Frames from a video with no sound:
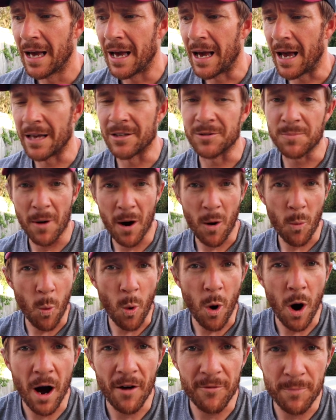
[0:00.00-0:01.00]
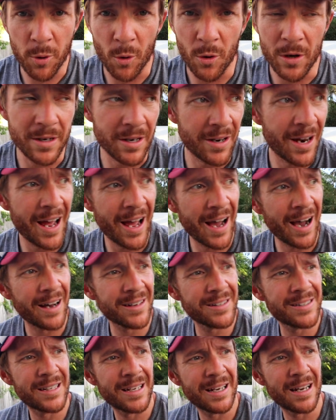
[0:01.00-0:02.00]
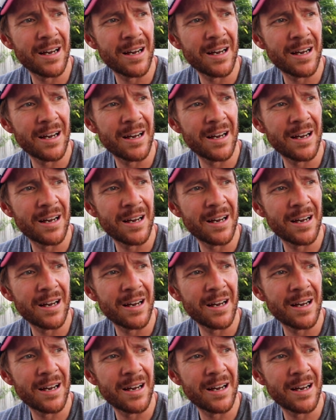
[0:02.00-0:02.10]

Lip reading: as my wife pointed out,